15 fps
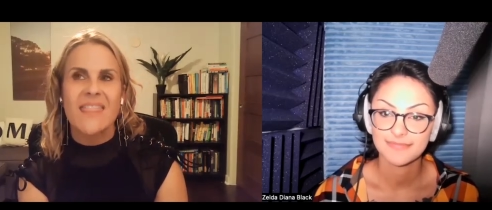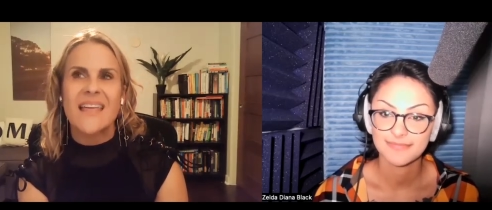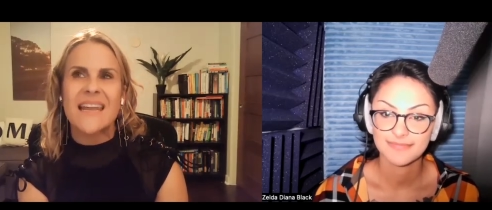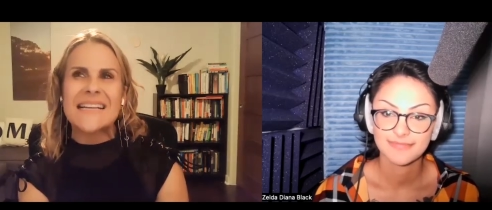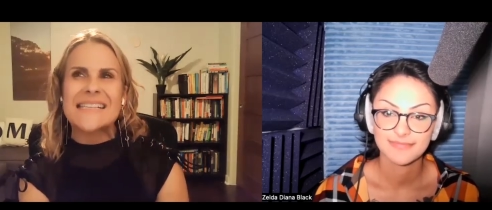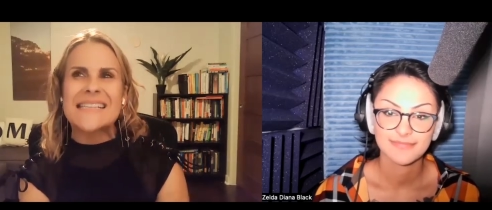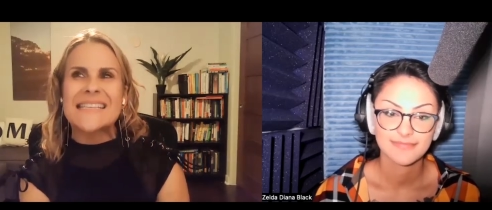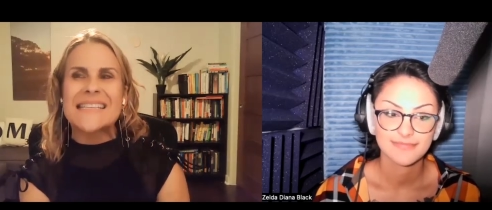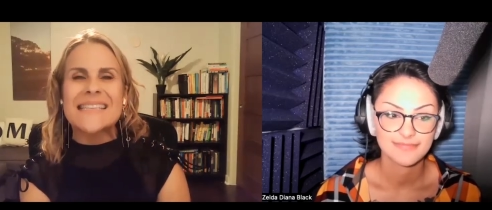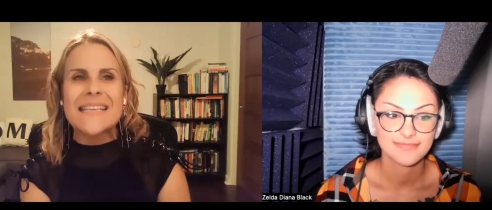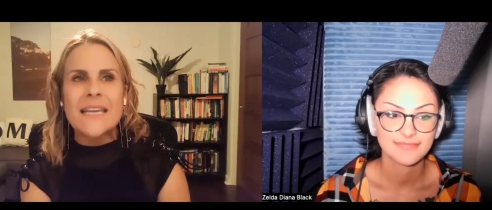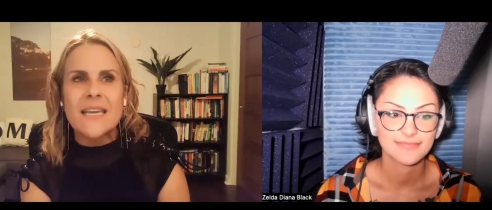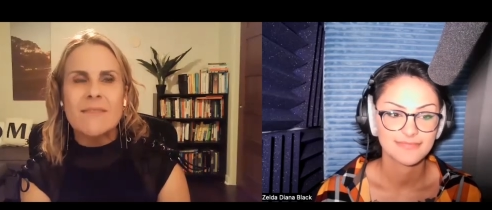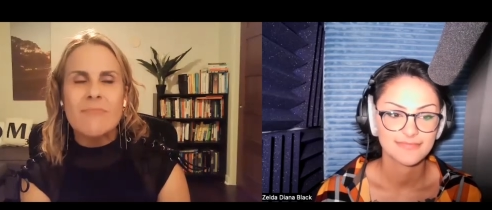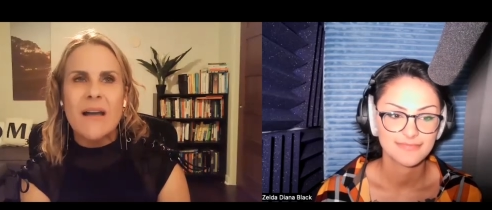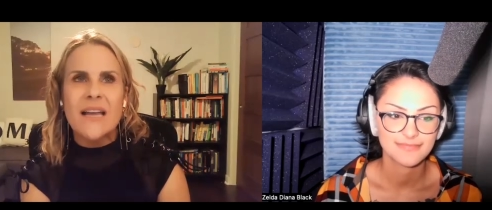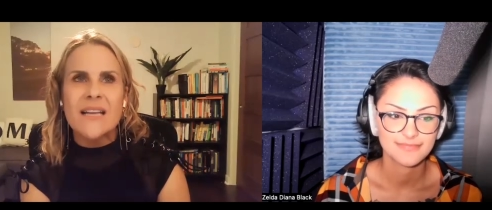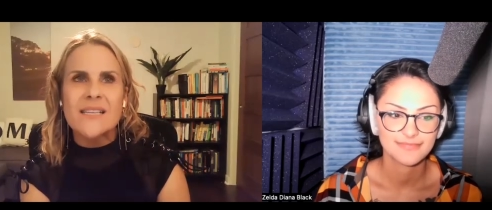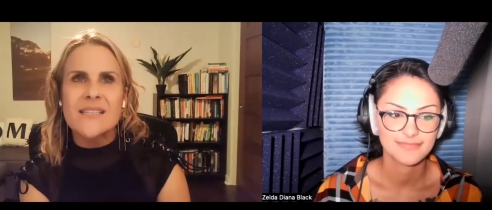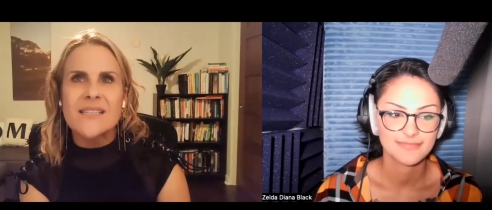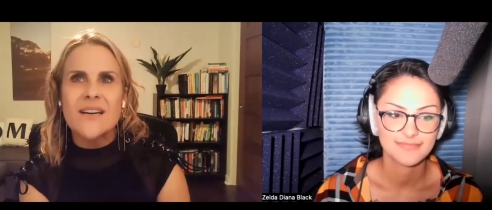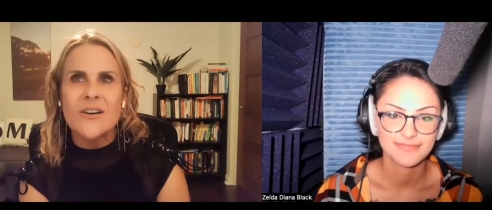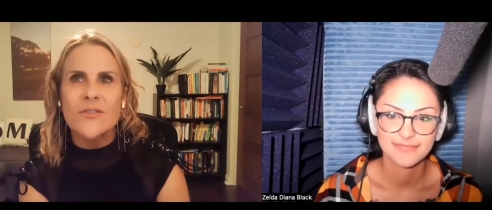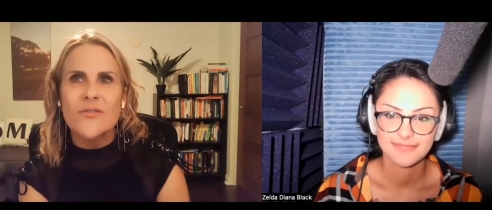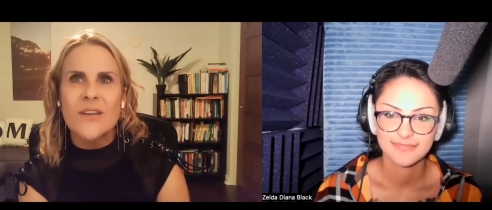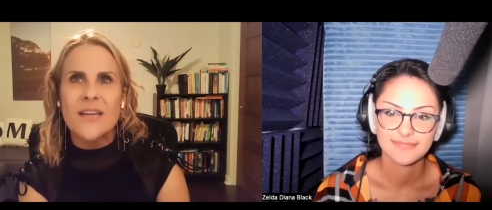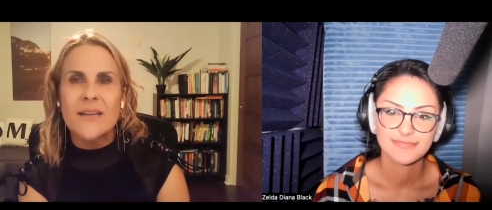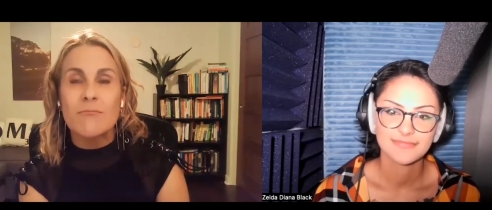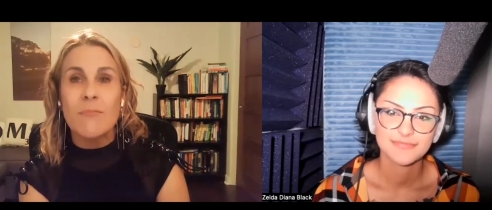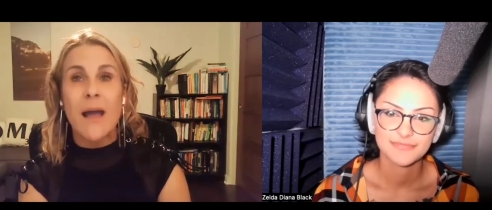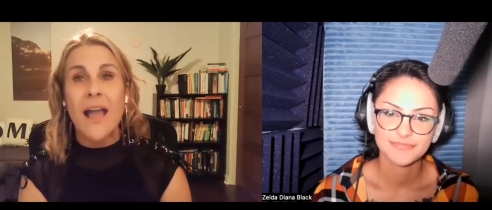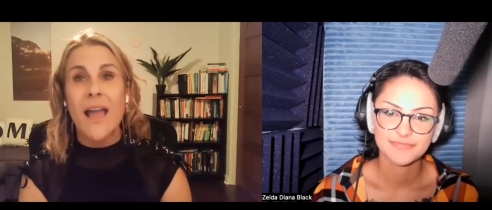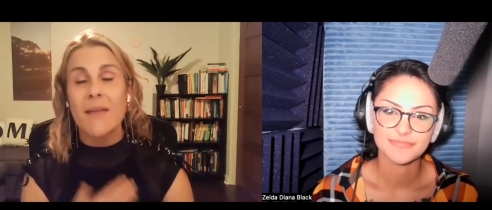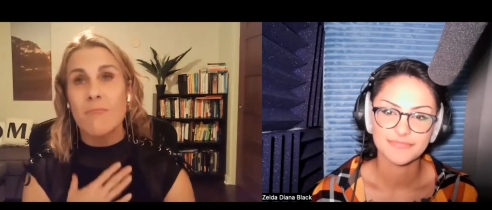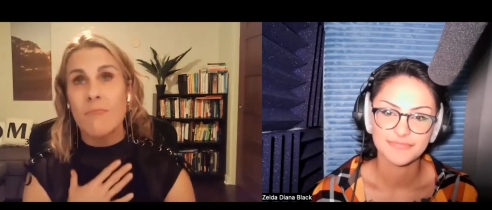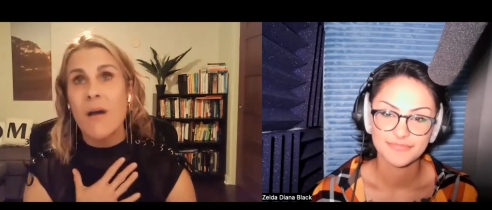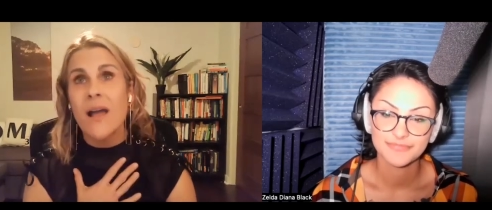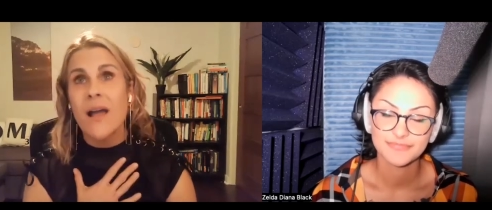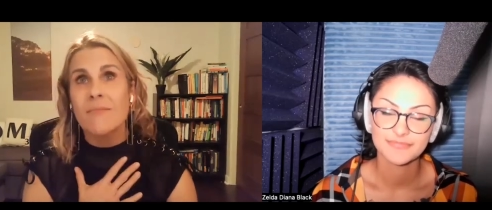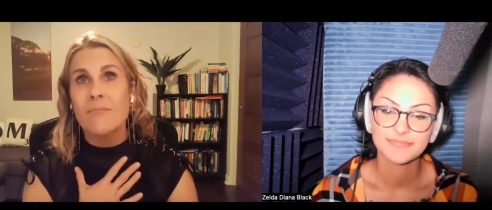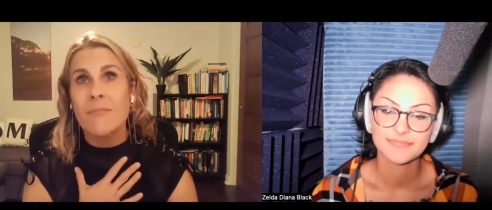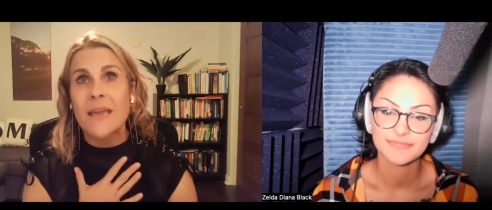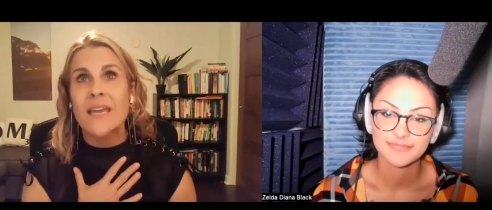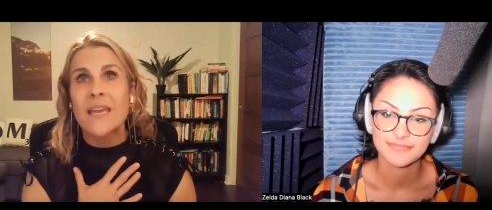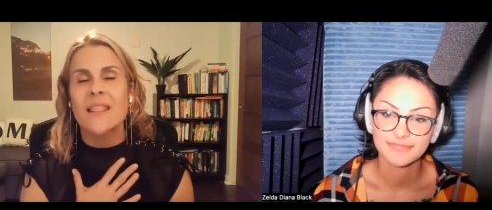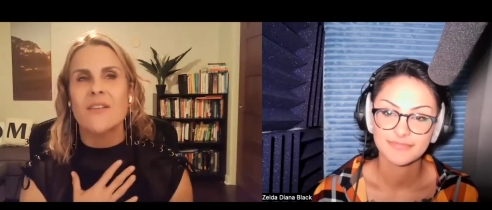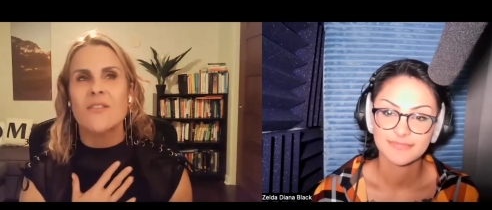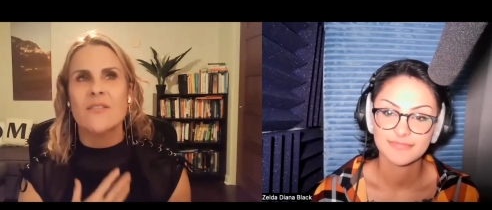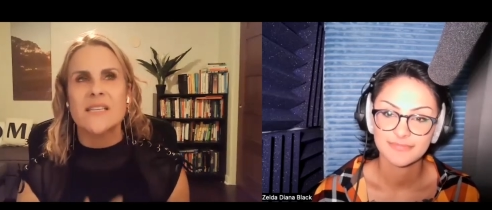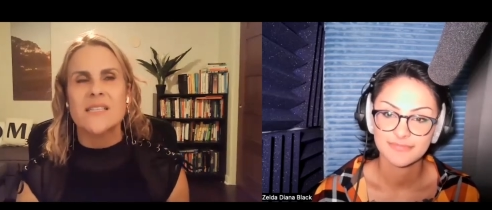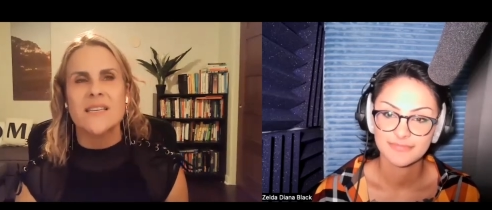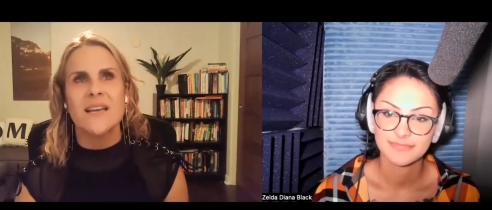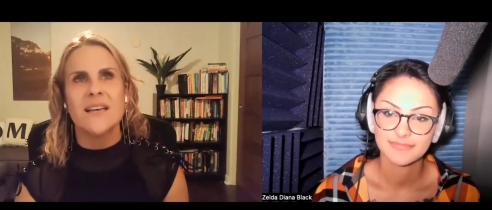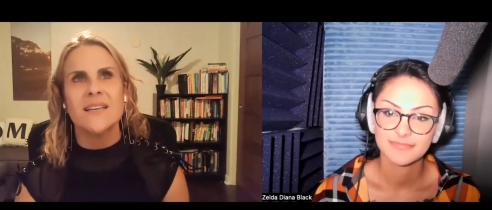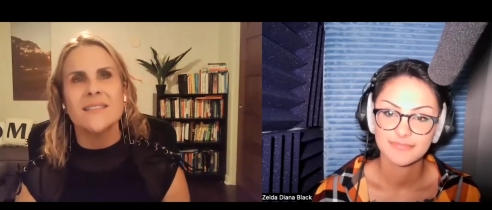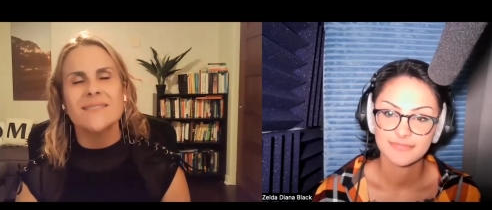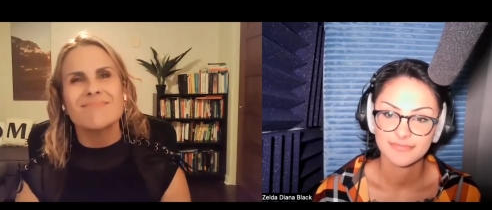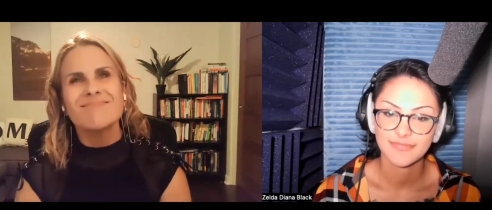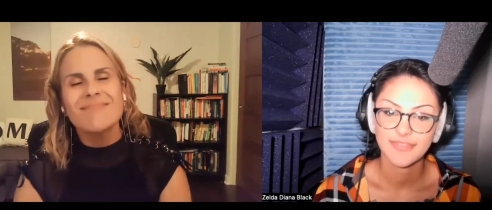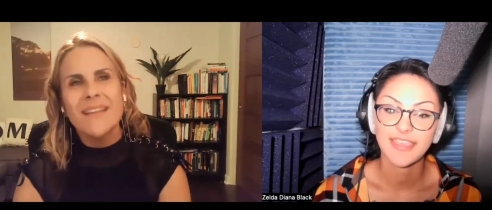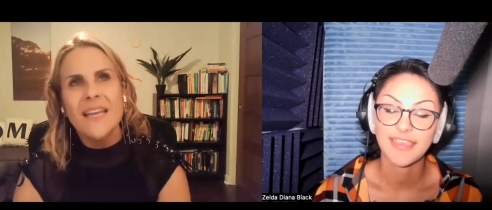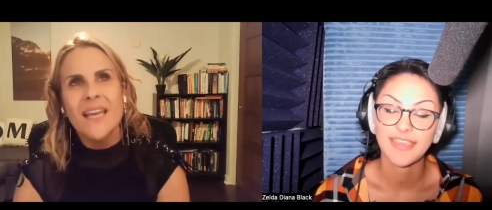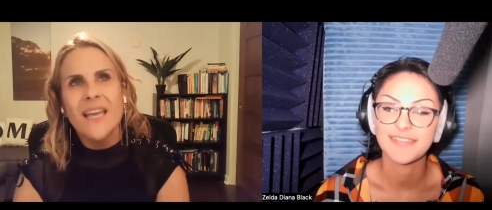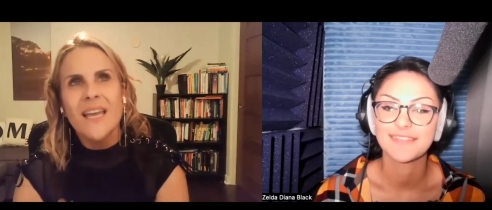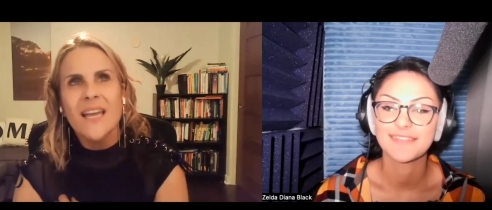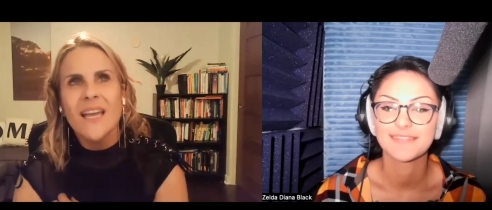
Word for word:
Speaker 1: that I see myself in hmm. my my me Larissa yeah.